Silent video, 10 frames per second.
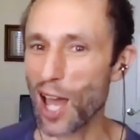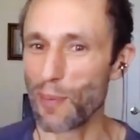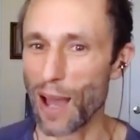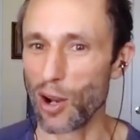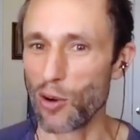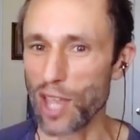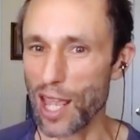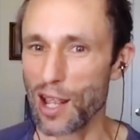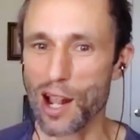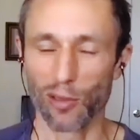about,
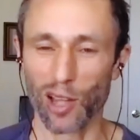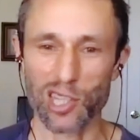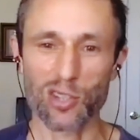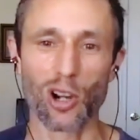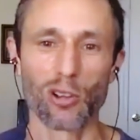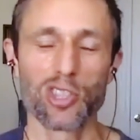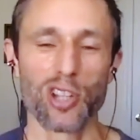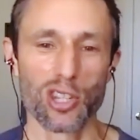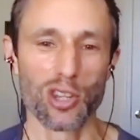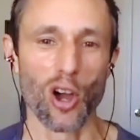okay, let's start
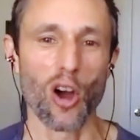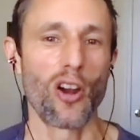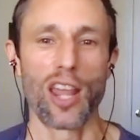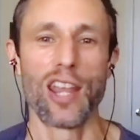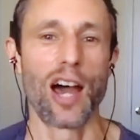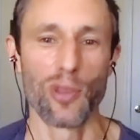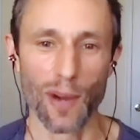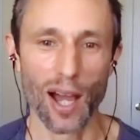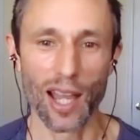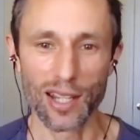listening to the heart and not the
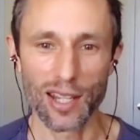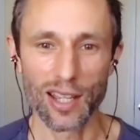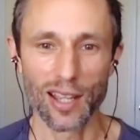mind.